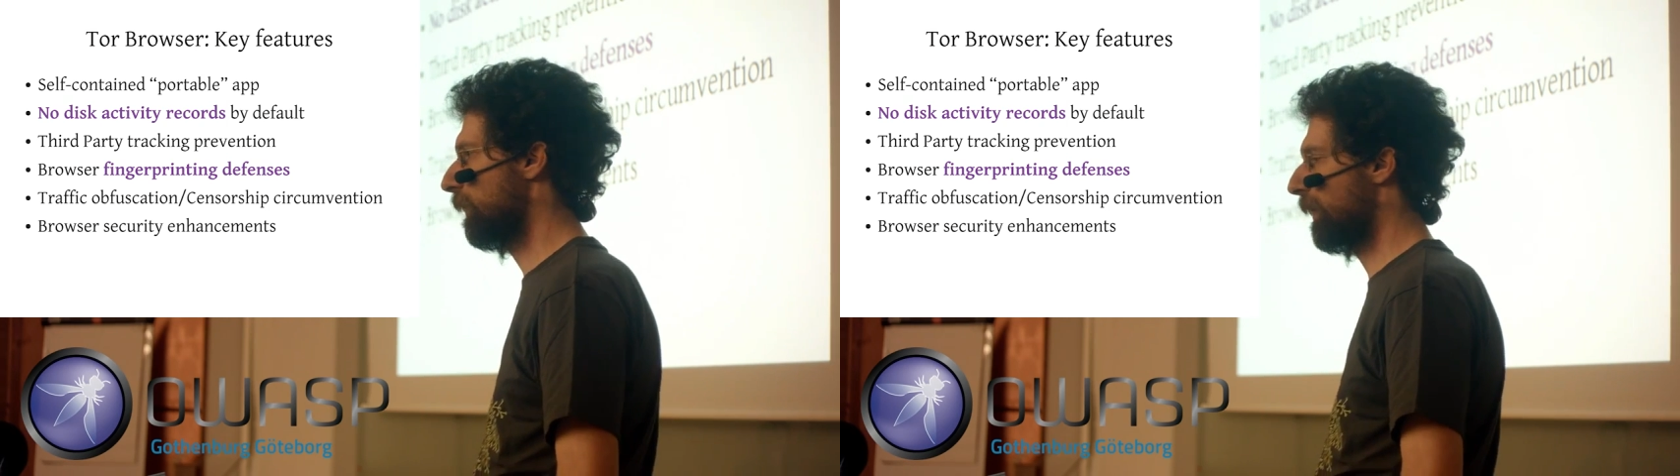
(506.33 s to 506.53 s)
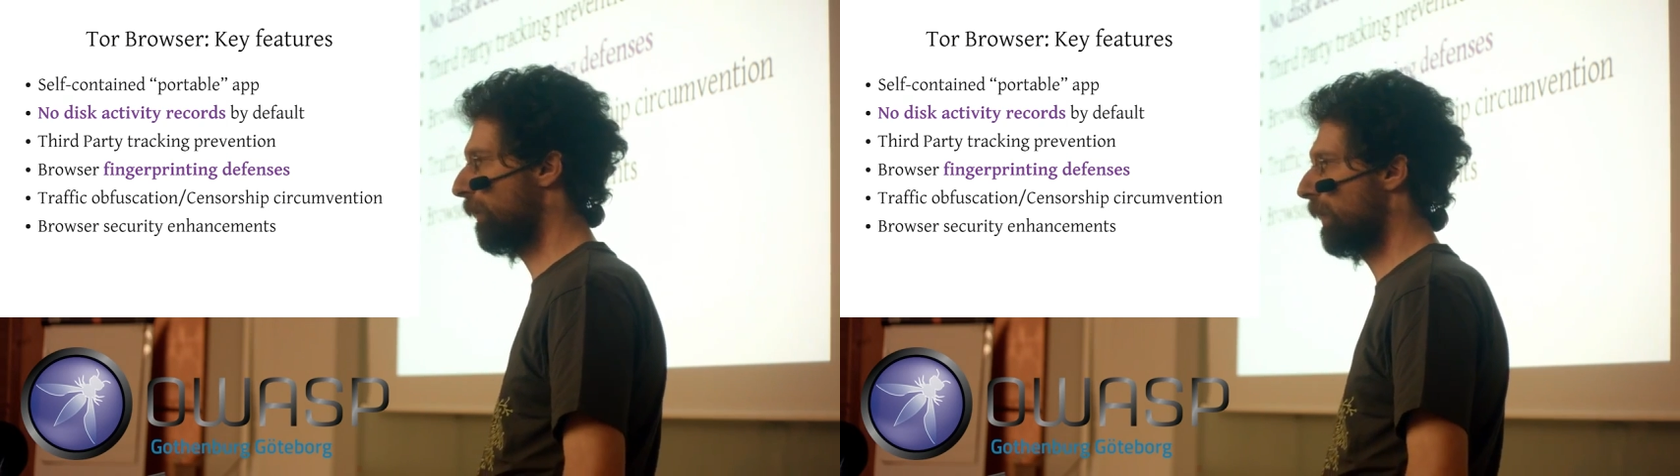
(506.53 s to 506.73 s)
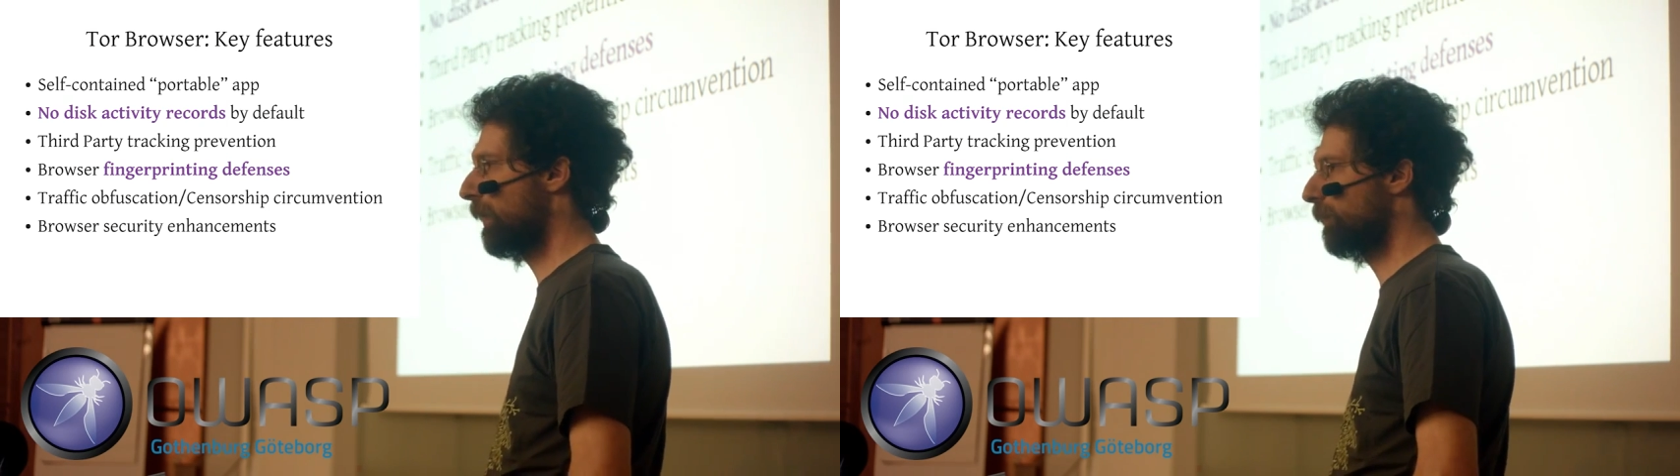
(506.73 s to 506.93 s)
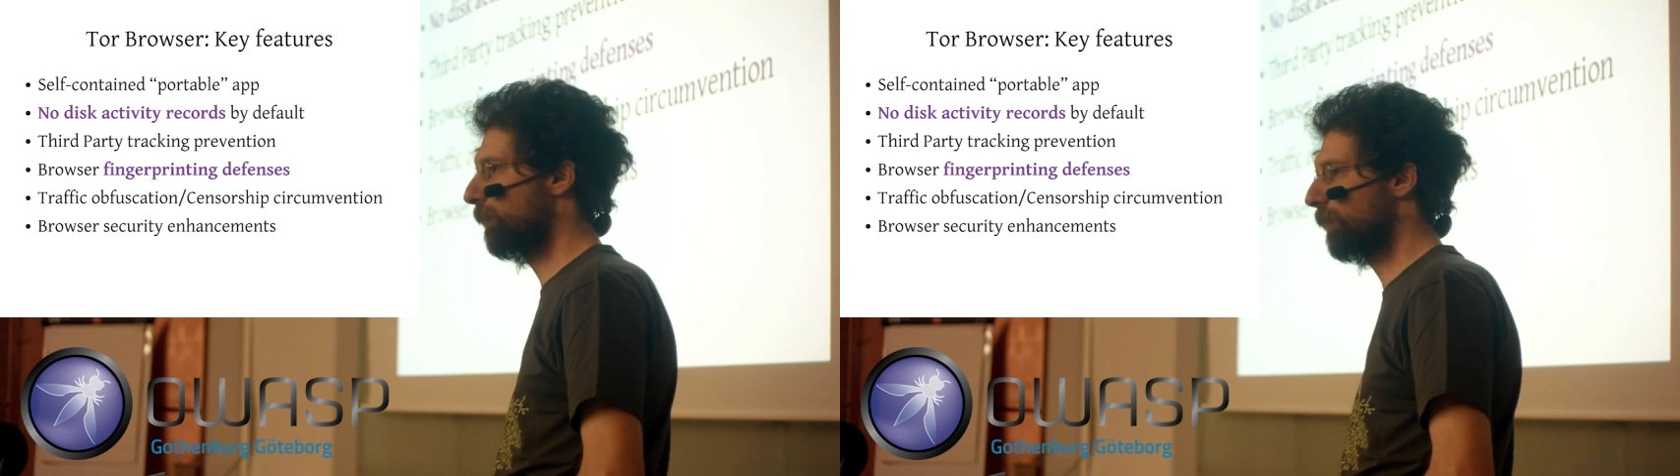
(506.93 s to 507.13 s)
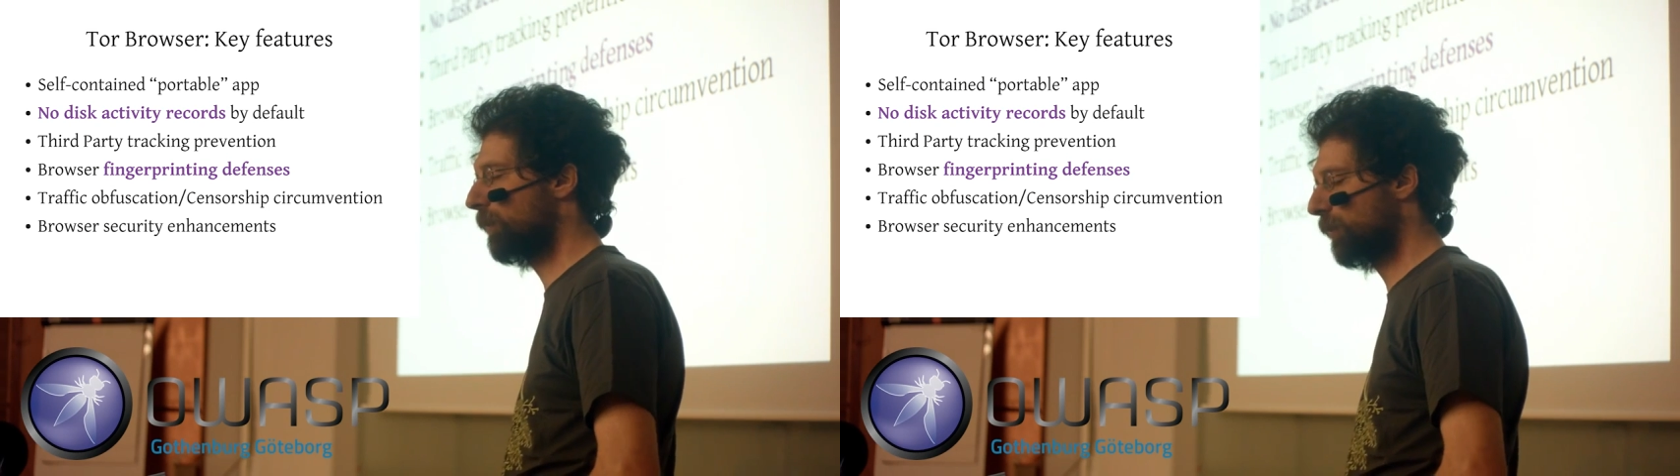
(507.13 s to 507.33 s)
Iran
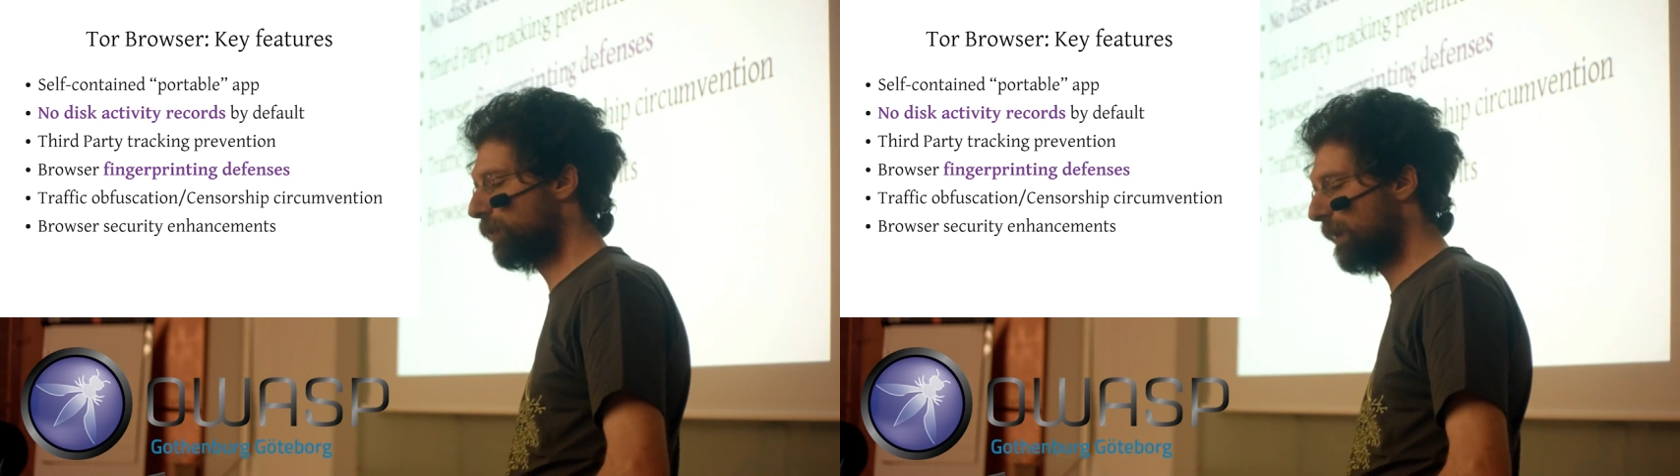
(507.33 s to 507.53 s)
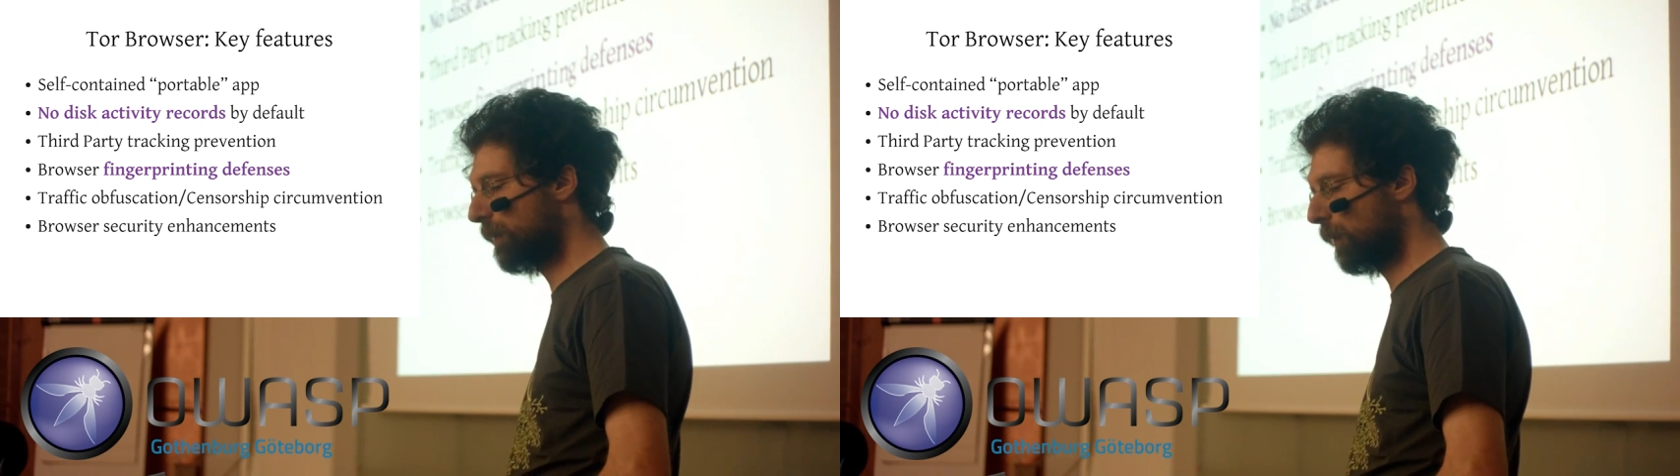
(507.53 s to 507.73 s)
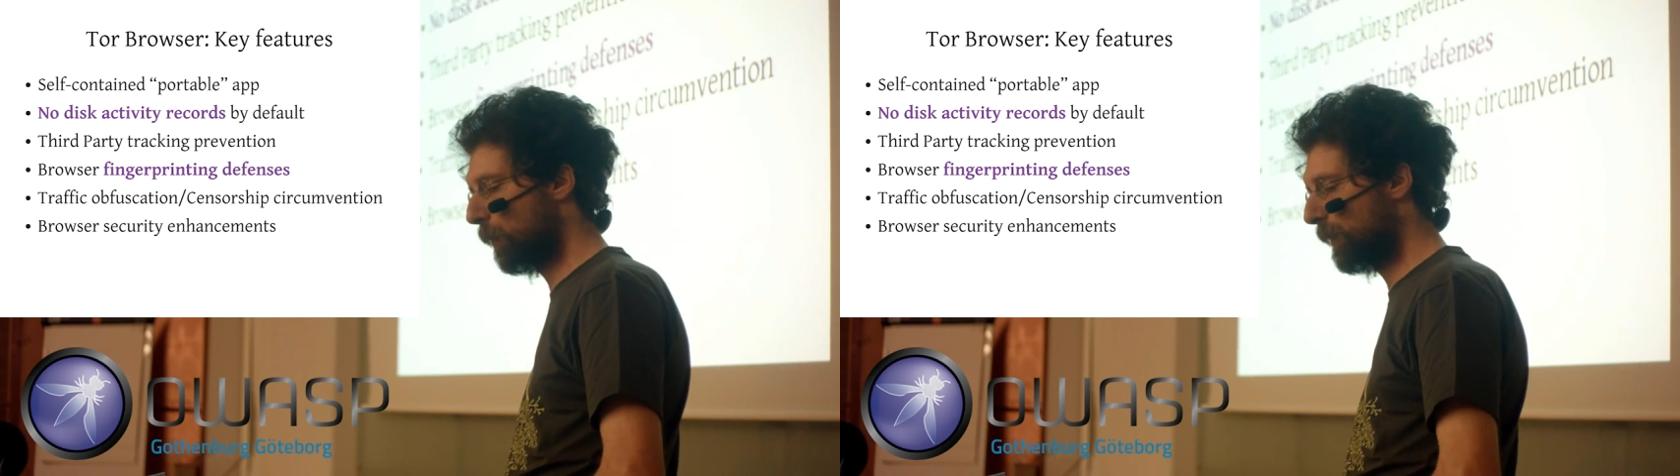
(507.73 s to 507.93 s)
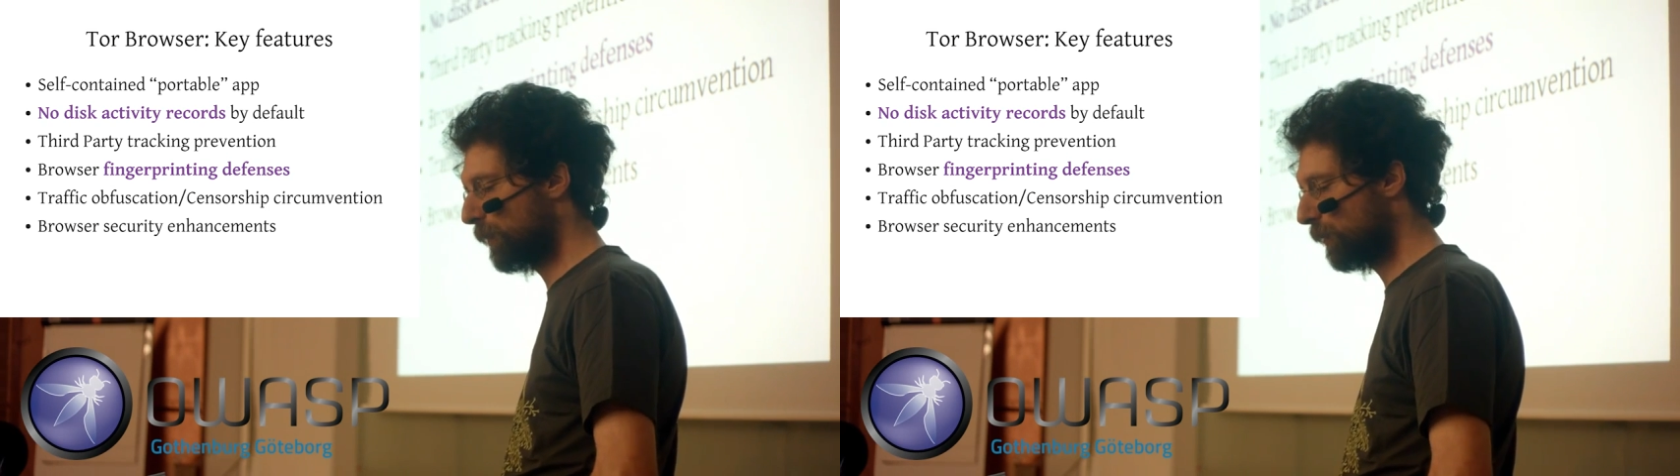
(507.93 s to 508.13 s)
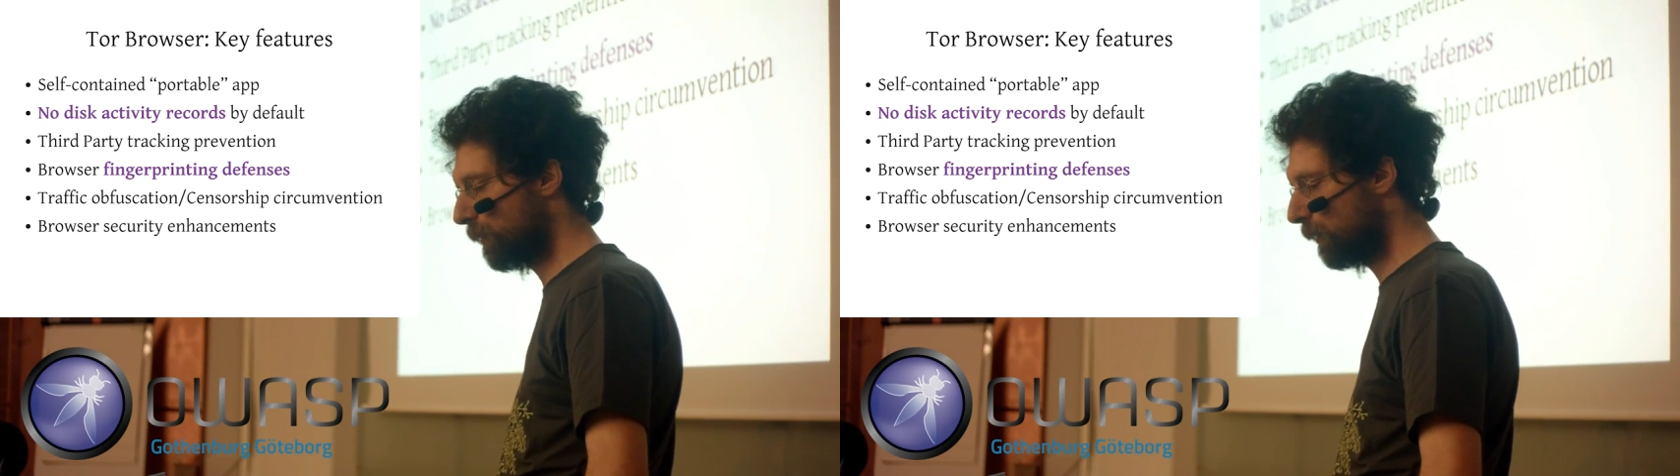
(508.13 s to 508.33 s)
or China
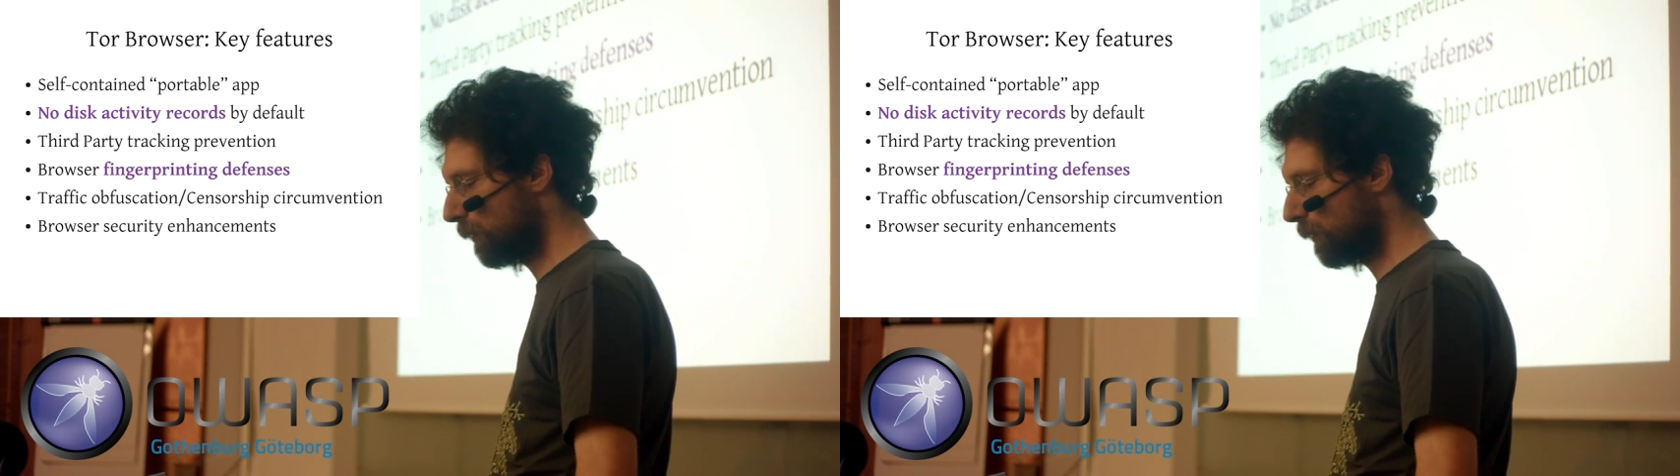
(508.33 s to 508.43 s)
which